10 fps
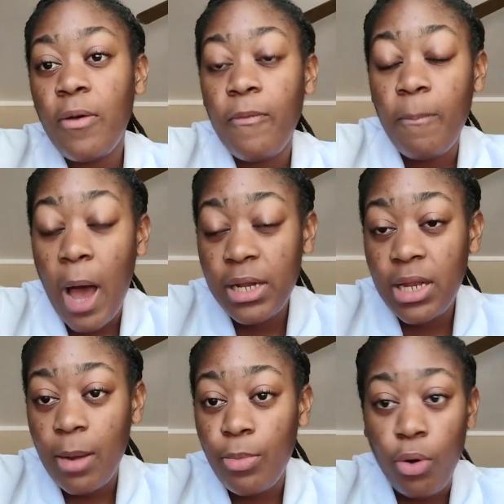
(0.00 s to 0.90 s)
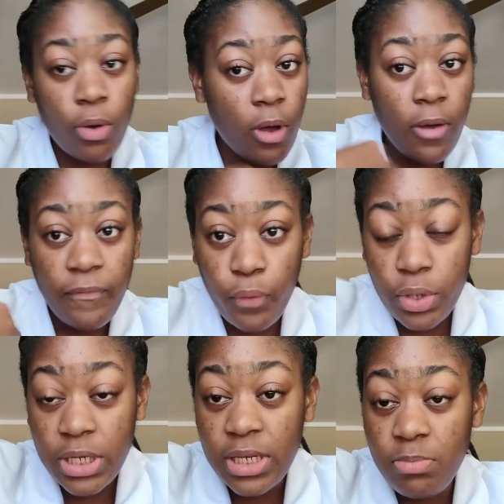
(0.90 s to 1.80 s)
Back did I broke,
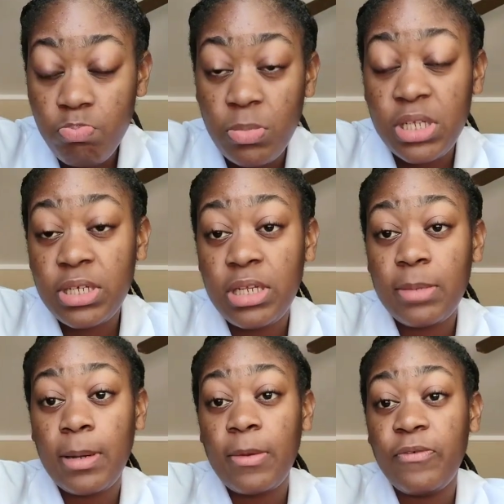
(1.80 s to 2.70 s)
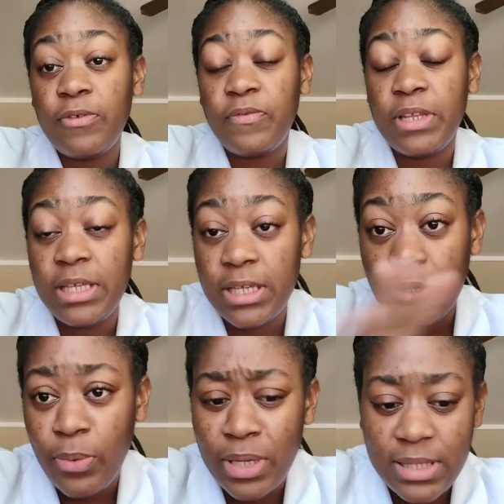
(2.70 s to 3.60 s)
foot did literally by my foot for the 8
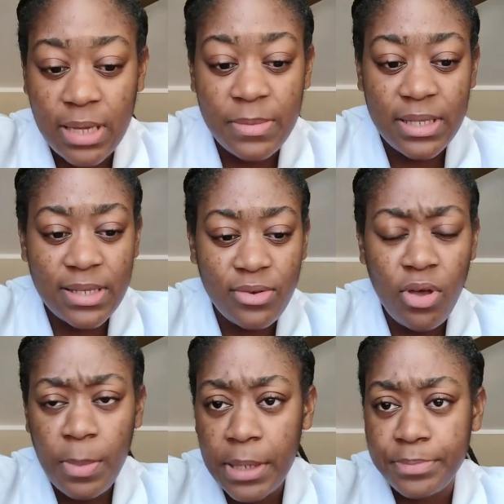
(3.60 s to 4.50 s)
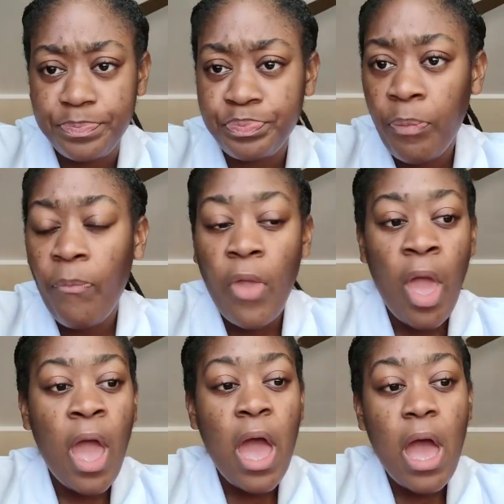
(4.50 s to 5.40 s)
hours, and I said, no man.
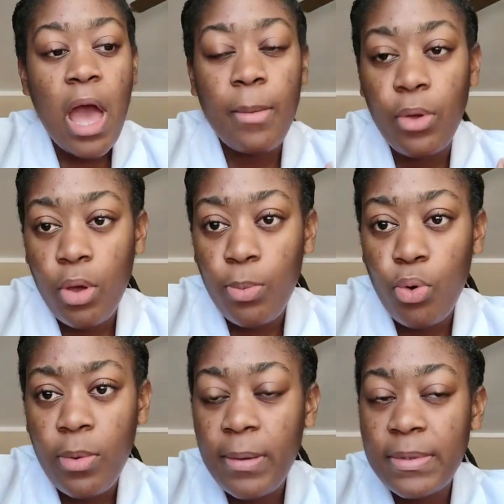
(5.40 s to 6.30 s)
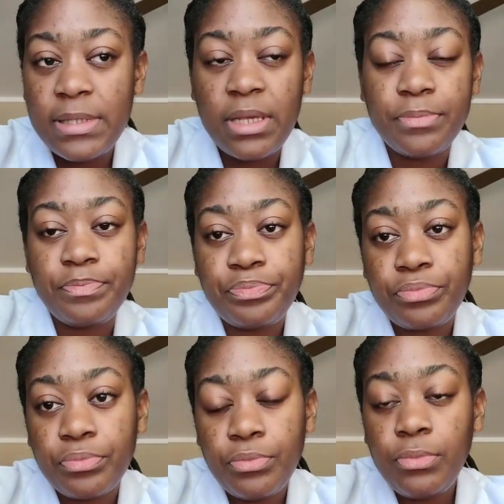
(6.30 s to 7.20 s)
And I come home and I say,
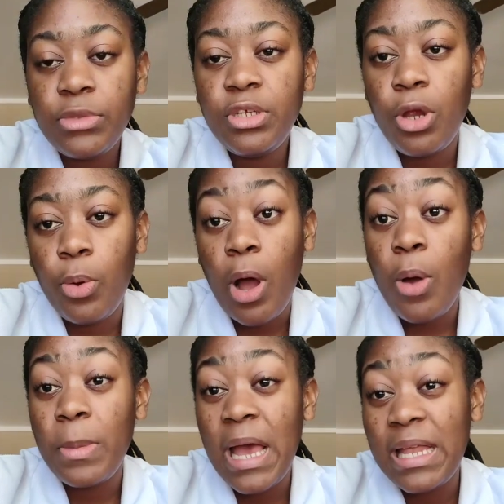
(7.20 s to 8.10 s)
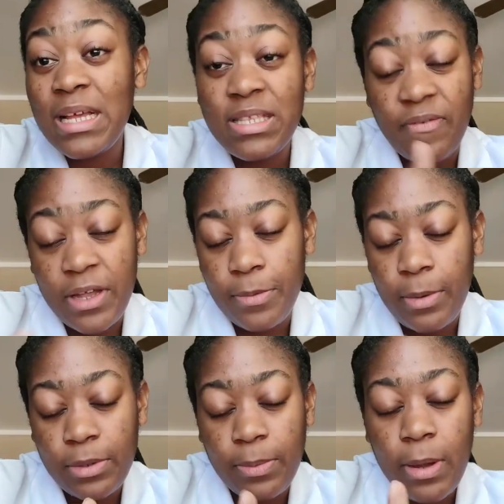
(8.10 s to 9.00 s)
you know what, I identify the
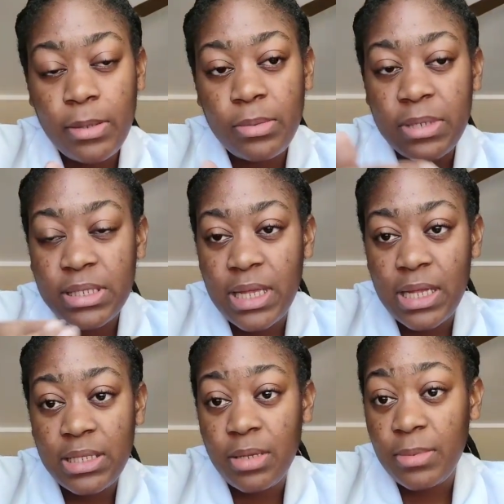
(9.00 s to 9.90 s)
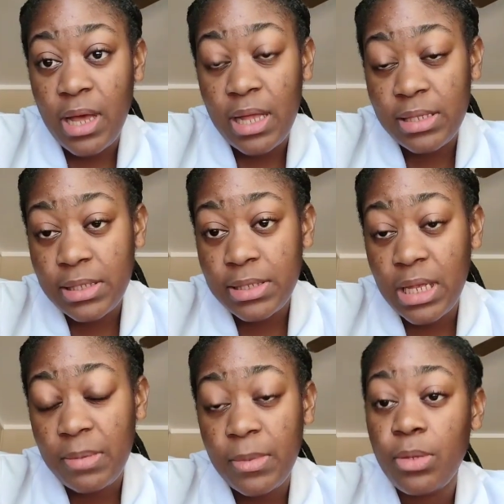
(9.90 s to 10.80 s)
problem. The problem is that them not
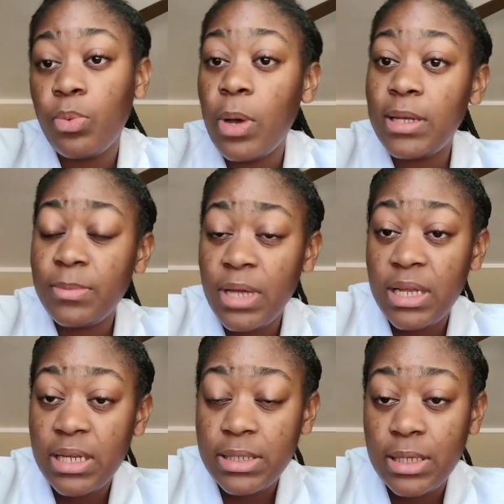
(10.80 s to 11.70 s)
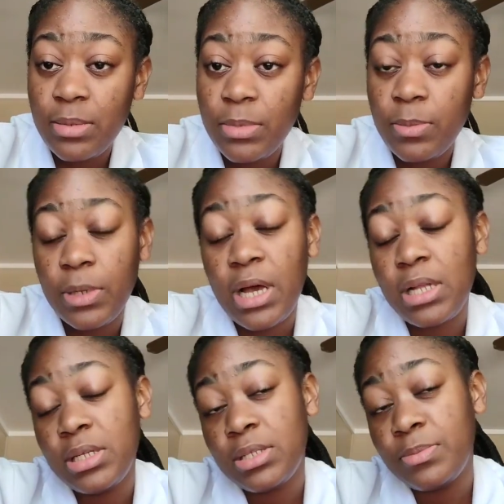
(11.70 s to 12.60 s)
understand me. Why them not understand me?
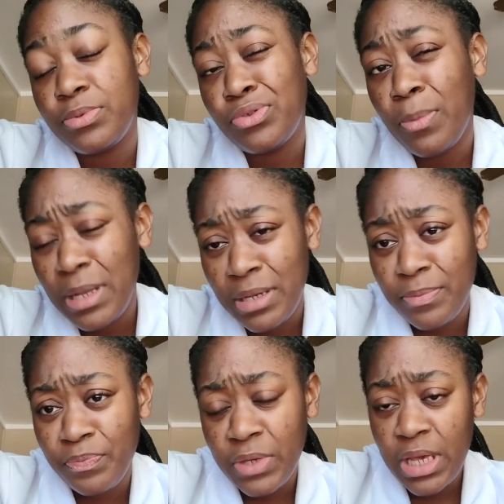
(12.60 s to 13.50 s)
Because some of them